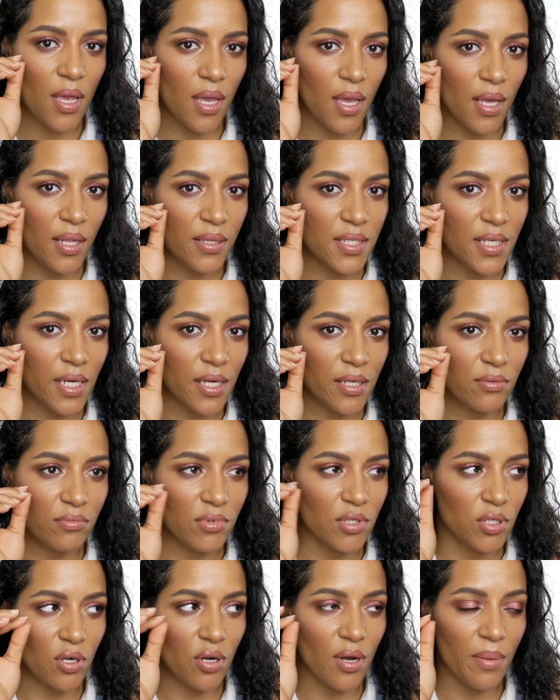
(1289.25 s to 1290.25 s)
and touch,
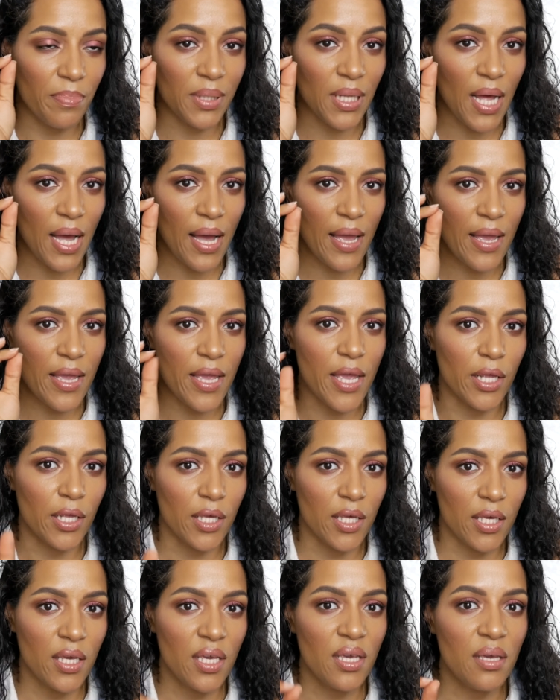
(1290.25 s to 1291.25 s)
you know, apply and
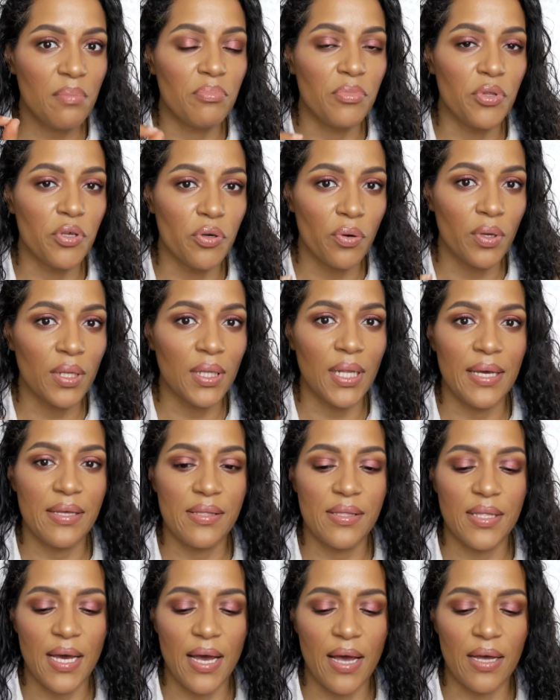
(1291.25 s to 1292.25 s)
keep doing
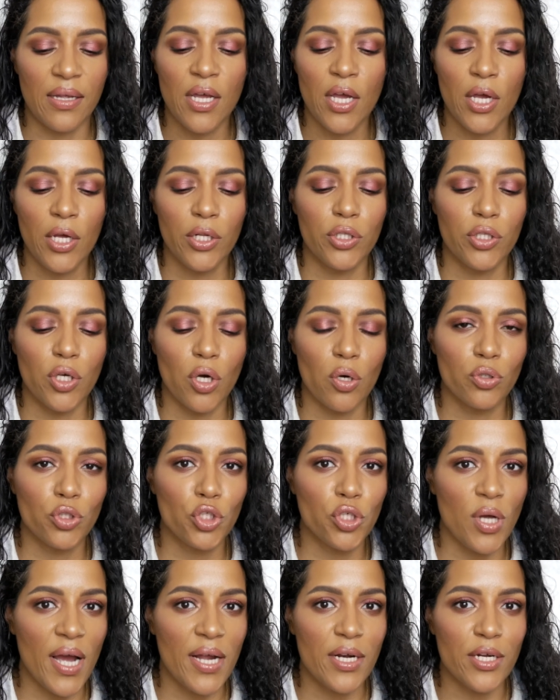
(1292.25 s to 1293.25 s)
like that. Don't
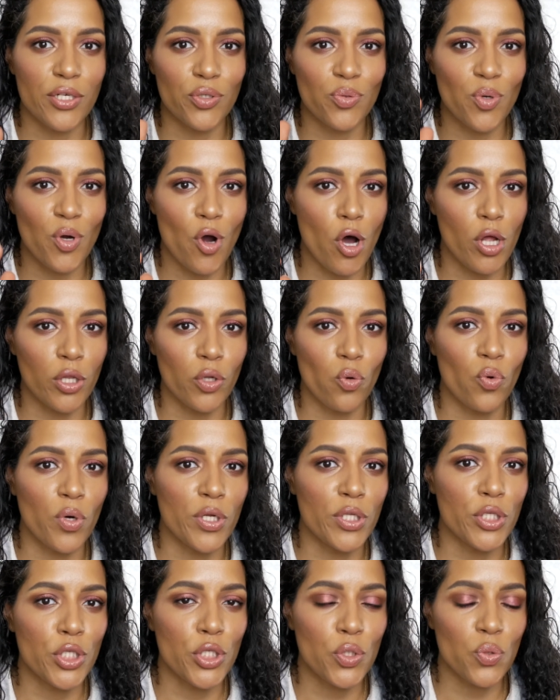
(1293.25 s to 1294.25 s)
try to do it all in
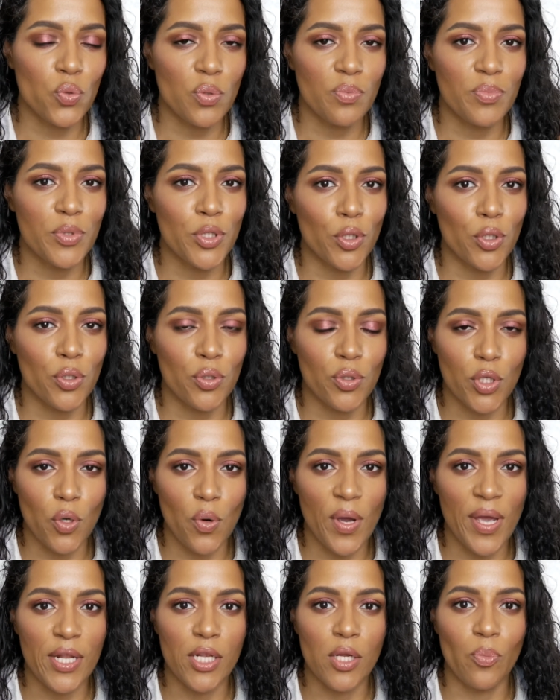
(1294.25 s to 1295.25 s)
one swoop so you don't
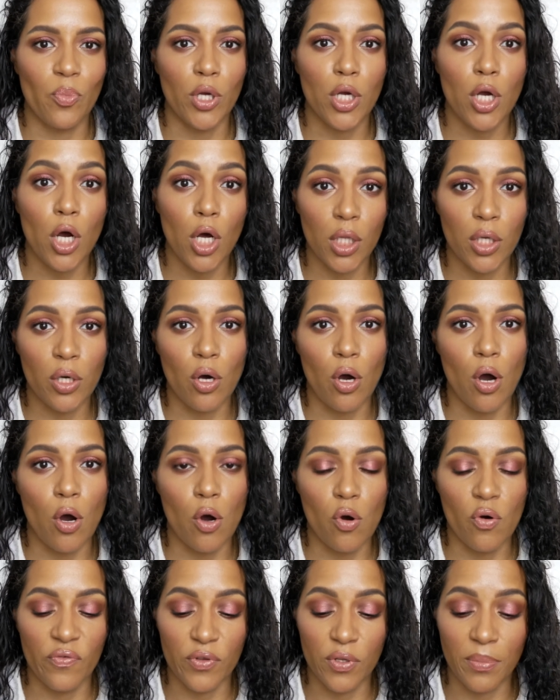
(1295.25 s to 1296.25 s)
end up with color
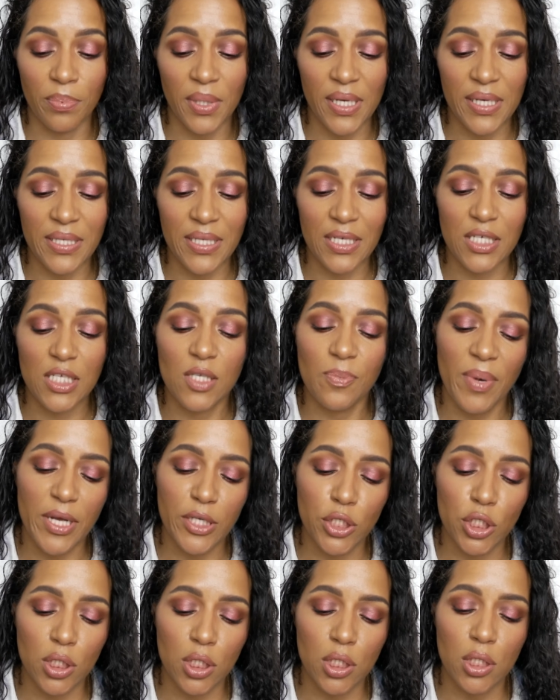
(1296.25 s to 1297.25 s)
all over the place,
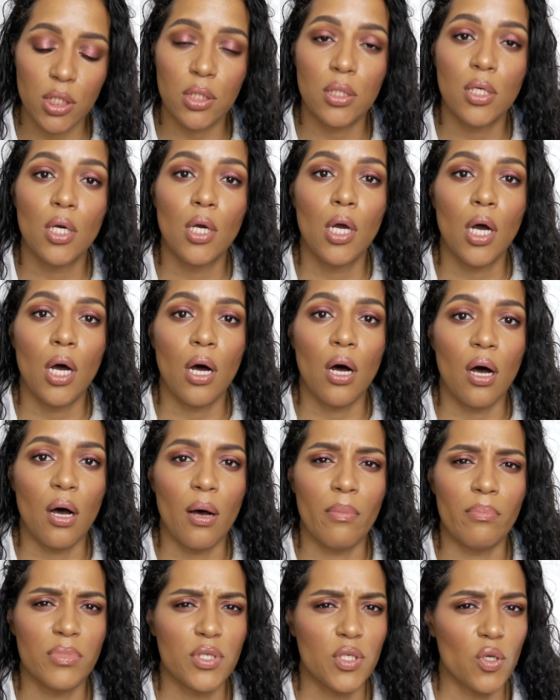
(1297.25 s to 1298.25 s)
especially
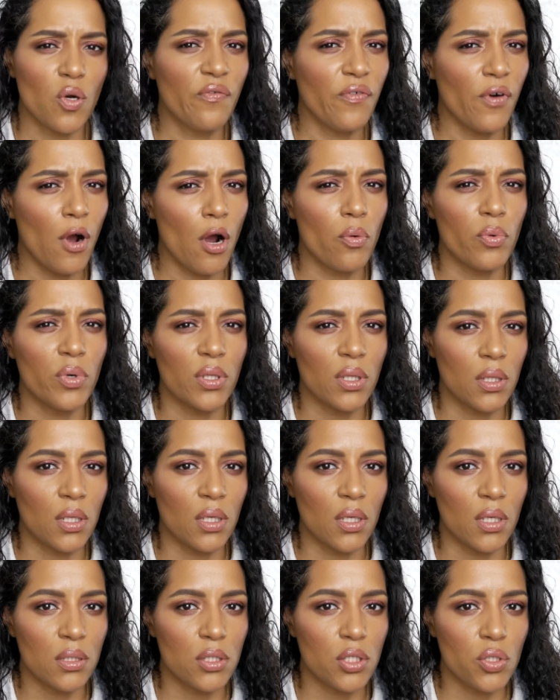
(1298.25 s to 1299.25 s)
so far with
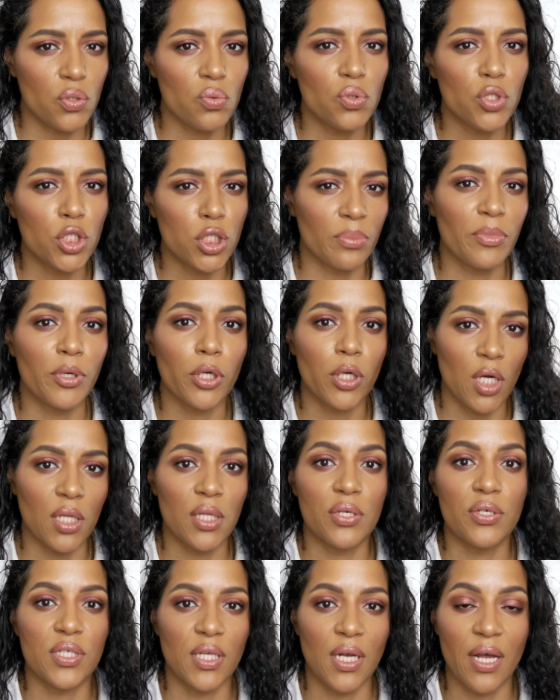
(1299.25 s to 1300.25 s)
the two shimmer
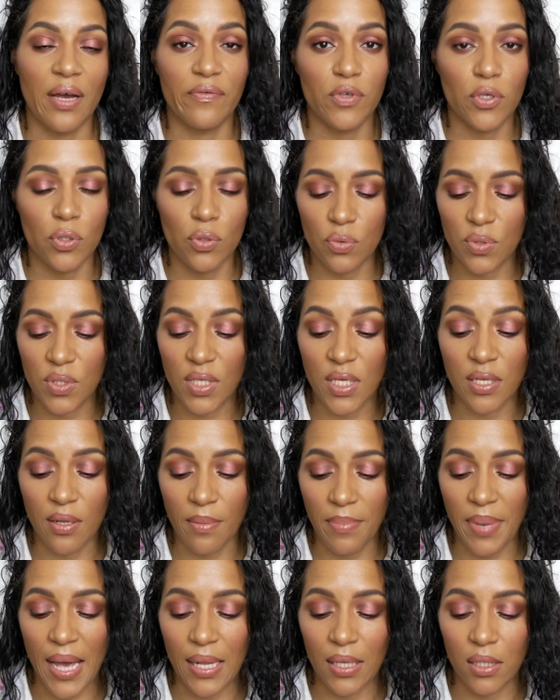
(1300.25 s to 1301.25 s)
colors that I've used in the
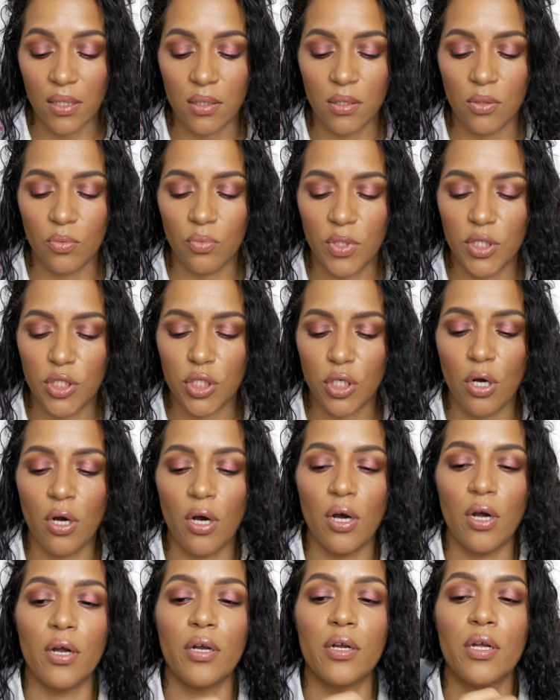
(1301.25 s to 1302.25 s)
palette, which
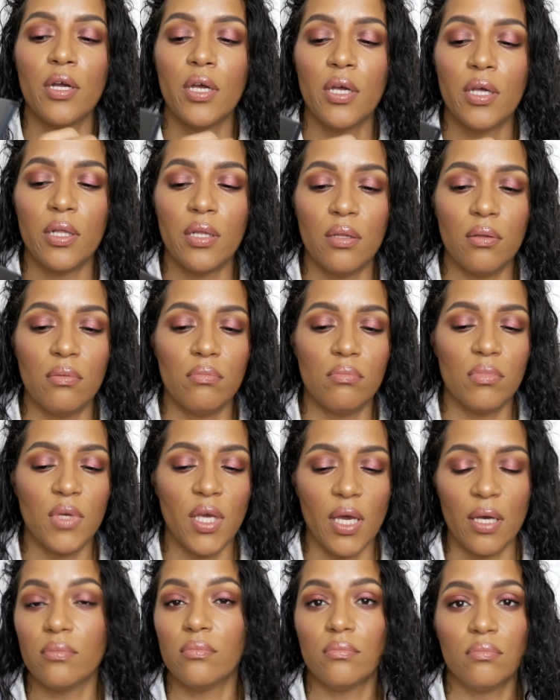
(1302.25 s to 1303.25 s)
are,
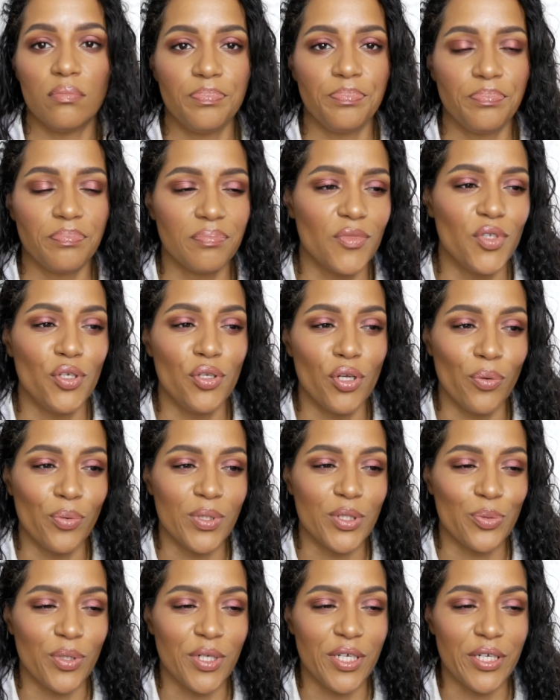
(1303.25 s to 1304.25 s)
yeah, you know
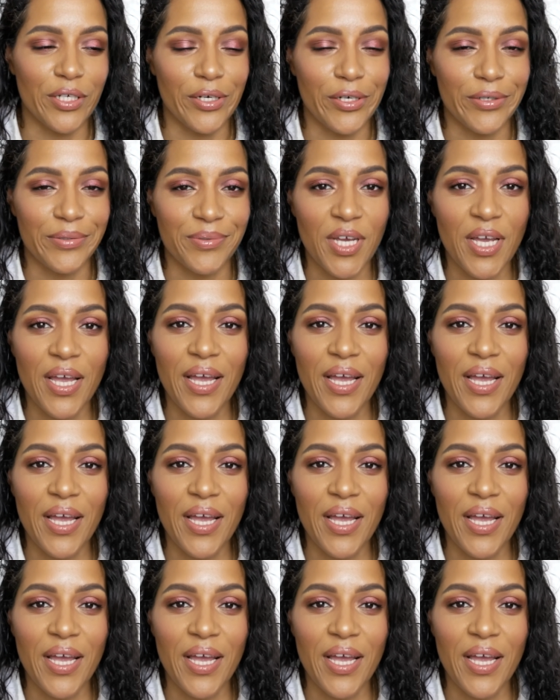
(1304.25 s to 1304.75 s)
which one they are.